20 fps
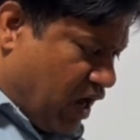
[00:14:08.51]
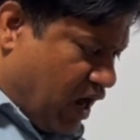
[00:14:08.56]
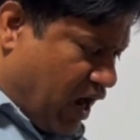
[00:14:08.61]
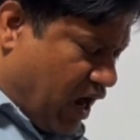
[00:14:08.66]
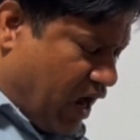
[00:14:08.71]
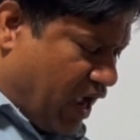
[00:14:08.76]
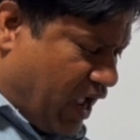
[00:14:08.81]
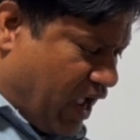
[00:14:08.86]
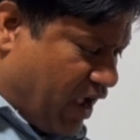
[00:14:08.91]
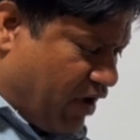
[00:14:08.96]

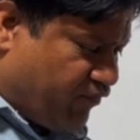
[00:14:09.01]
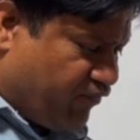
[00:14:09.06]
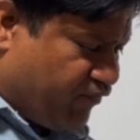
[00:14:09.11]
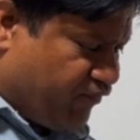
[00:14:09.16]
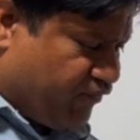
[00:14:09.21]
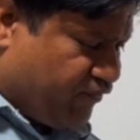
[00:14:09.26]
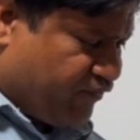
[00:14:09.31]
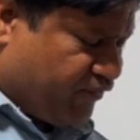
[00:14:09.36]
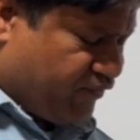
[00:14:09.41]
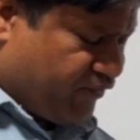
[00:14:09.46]
I
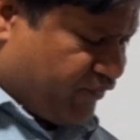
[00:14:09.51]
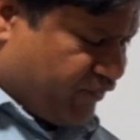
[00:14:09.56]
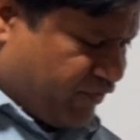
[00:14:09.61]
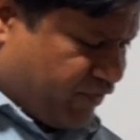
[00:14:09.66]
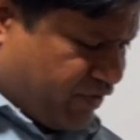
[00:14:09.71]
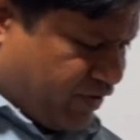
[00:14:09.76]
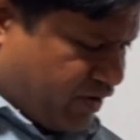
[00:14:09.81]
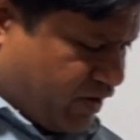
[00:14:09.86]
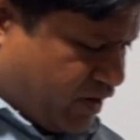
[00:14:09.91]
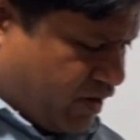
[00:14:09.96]
have
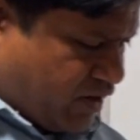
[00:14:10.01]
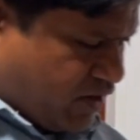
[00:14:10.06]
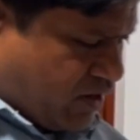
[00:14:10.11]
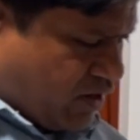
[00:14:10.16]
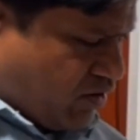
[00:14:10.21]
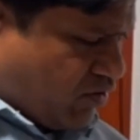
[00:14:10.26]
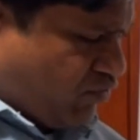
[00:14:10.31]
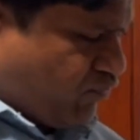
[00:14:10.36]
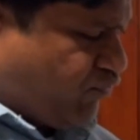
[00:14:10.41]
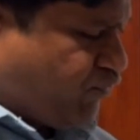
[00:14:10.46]

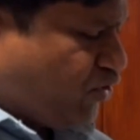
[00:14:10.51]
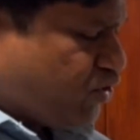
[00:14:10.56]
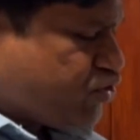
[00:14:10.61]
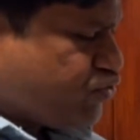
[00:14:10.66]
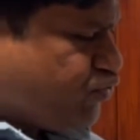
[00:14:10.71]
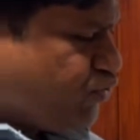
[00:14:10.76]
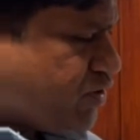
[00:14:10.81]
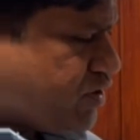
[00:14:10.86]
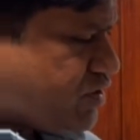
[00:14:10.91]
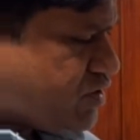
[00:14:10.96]

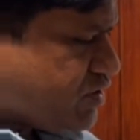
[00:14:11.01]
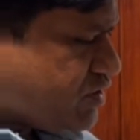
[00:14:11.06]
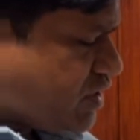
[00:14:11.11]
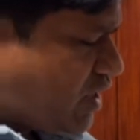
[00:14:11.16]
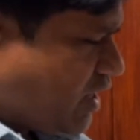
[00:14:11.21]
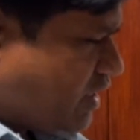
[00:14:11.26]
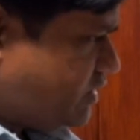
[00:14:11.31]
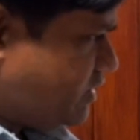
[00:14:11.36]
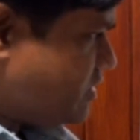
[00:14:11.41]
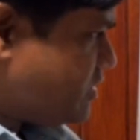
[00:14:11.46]
phosphorus
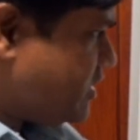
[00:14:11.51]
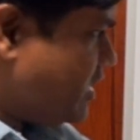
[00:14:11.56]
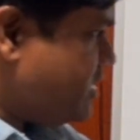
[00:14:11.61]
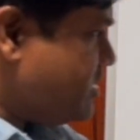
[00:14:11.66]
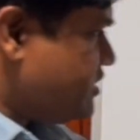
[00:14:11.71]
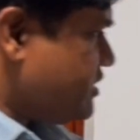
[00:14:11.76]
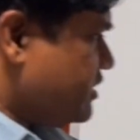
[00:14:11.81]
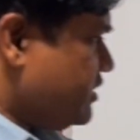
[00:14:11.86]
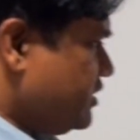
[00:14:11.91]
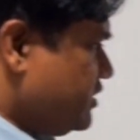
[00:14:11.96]
at the
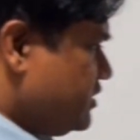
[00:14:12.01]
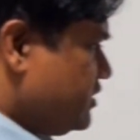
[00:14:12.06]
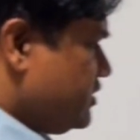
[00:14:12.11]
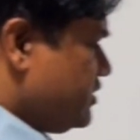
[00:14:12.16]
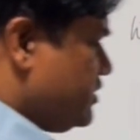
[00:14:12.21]
center.